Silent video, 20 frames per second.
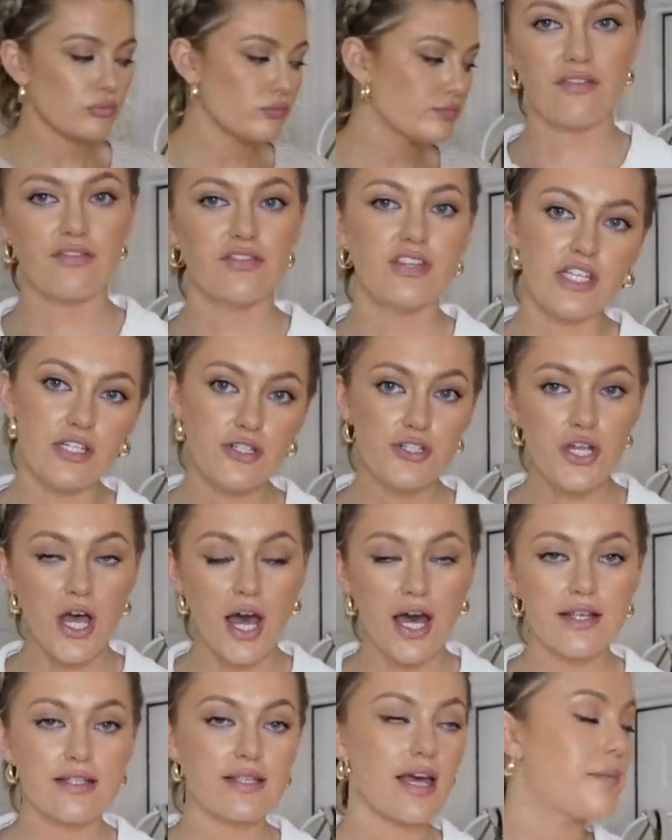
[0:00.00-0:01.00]
Of these
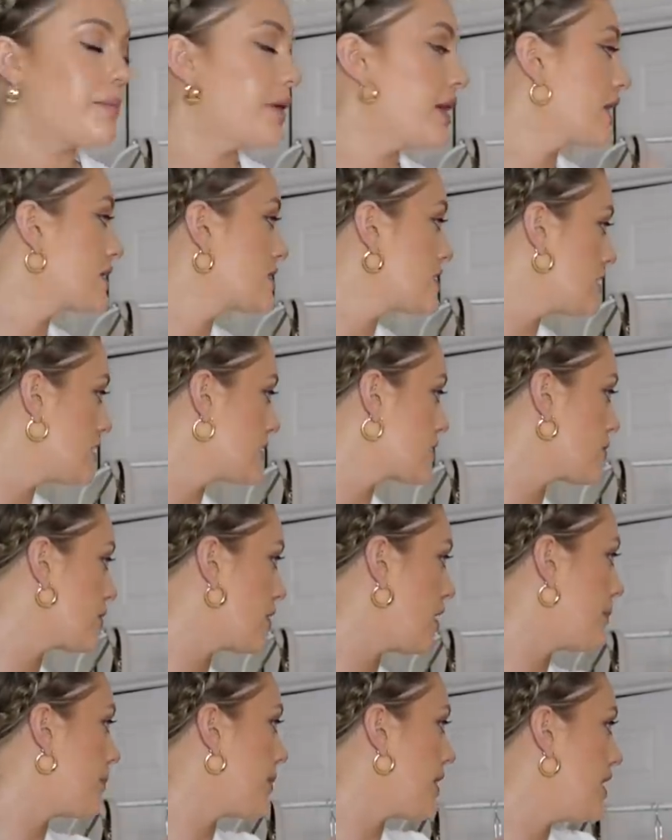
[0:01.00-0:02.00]
shirts, I picked this one
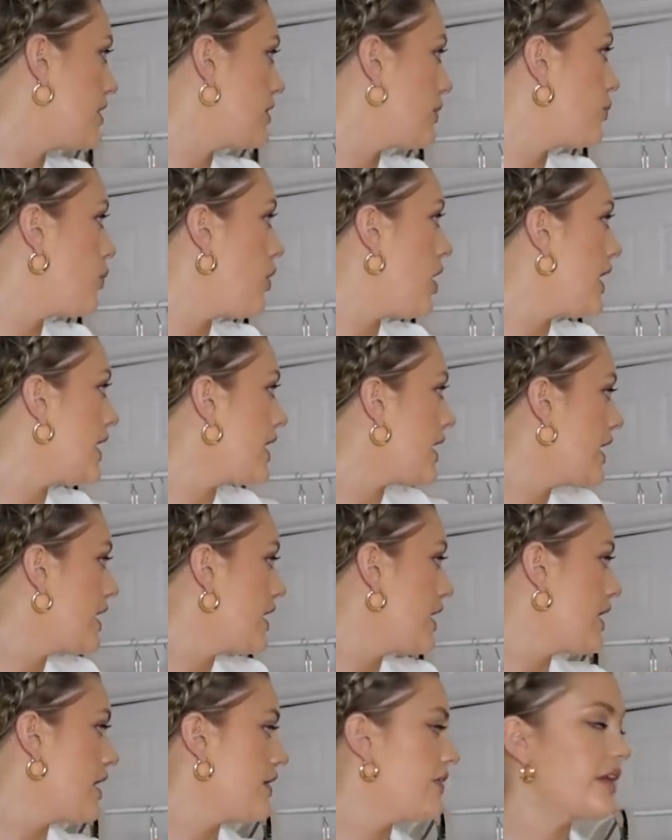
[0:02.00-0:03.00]
up in the white,
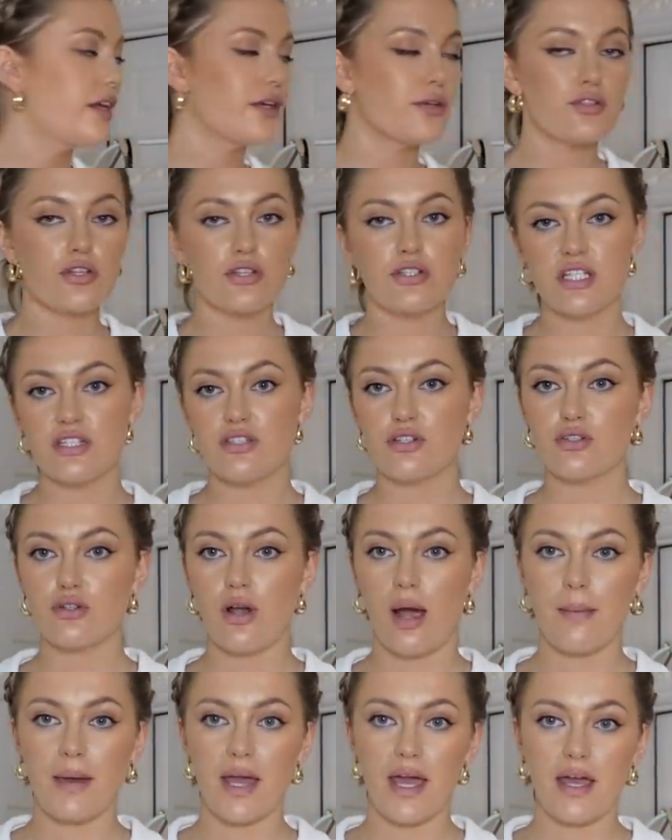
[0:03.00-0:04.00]
and then I also did just
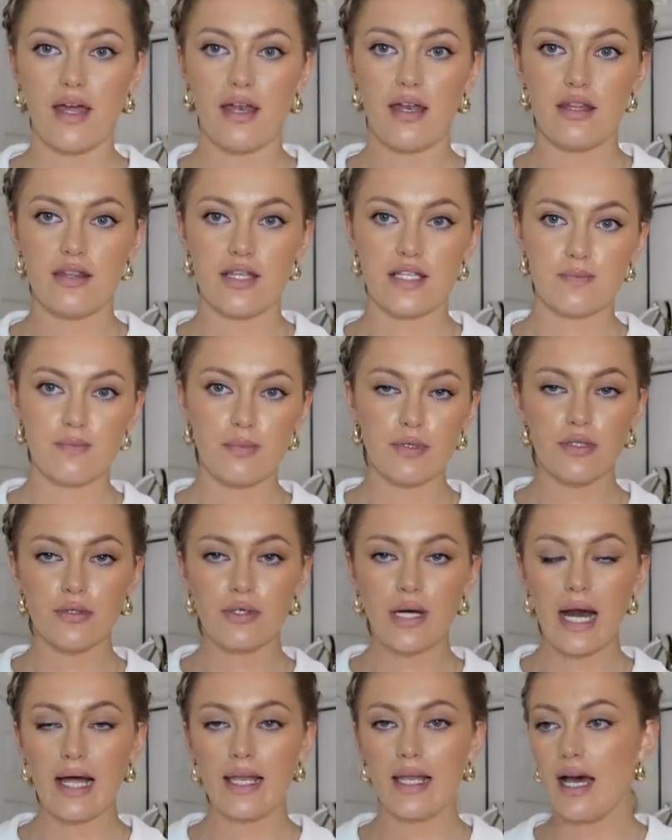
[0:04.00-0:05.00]
grab it in this blue
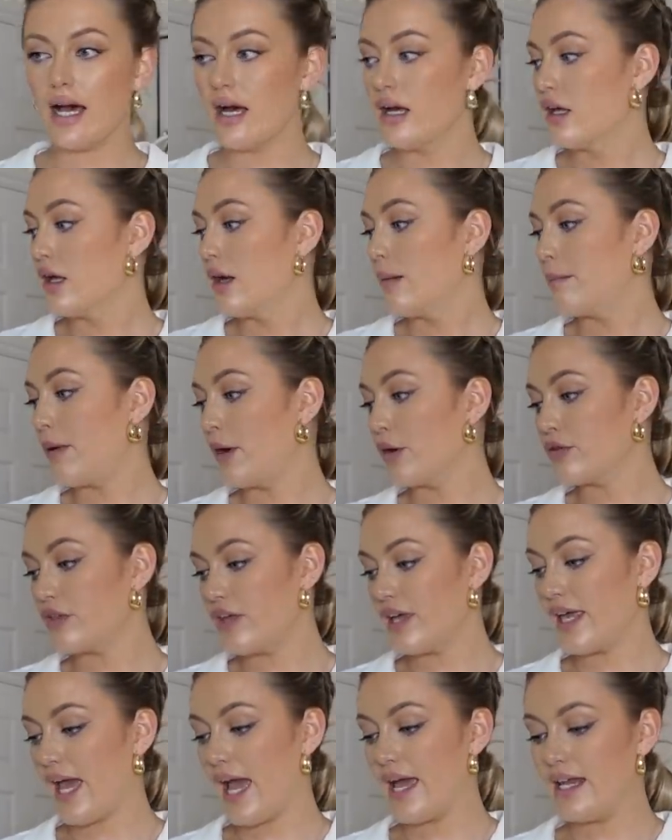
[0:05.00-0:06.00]
color, both
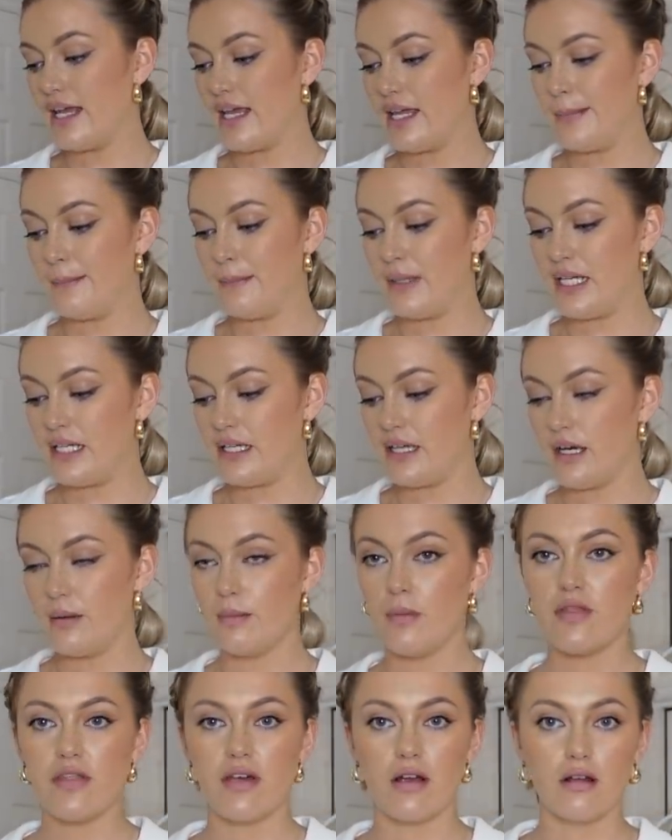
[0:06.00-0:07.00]
again in a
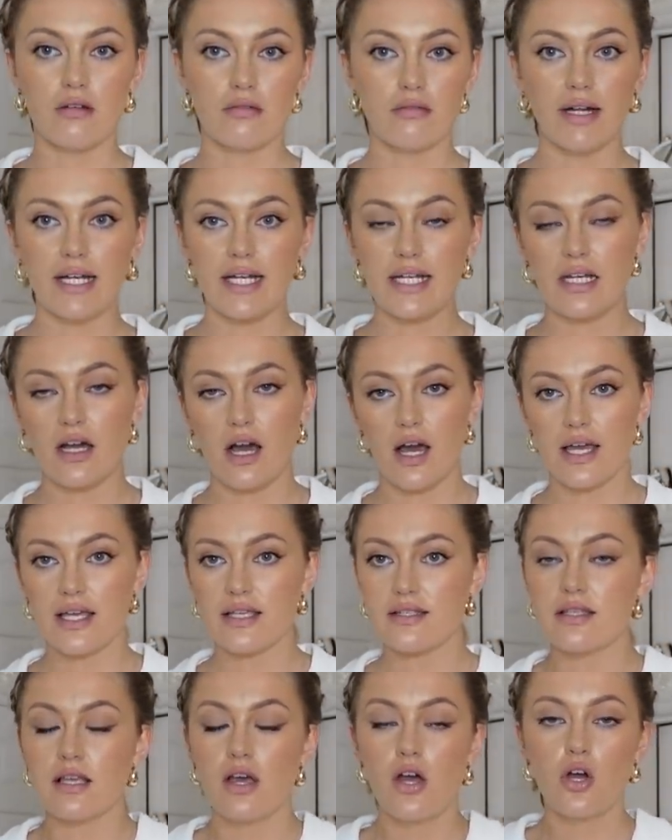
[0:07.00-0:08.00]
medium. They're a really
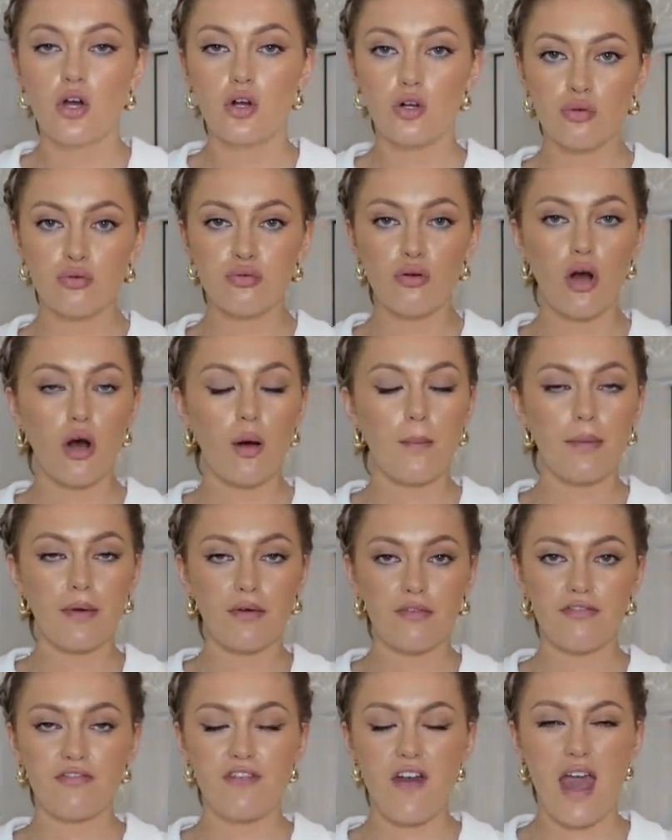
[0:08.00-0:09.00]
nice crop
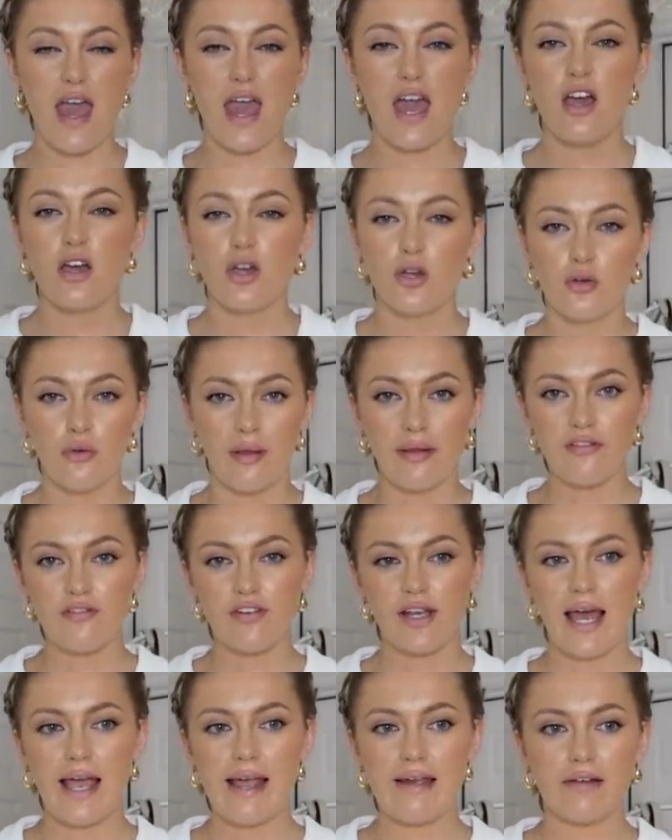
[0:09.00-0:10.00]
fit, great
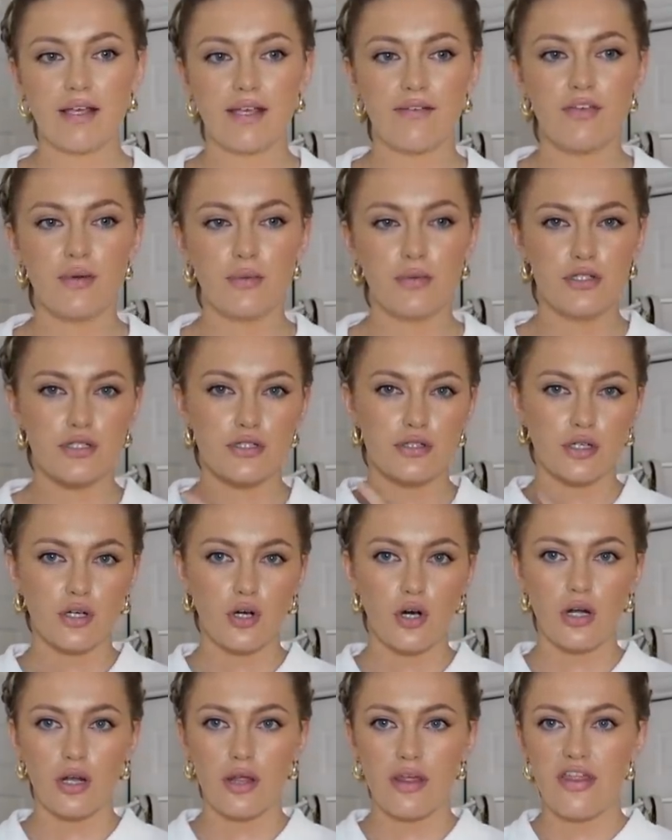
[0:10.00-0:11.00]
for layering if you want to do the
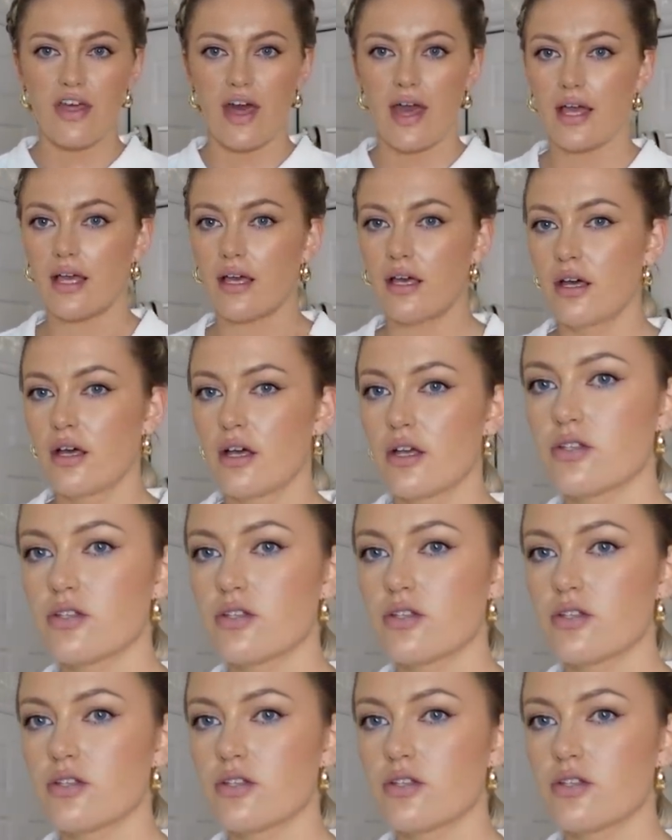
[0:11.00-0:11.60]
collar thing.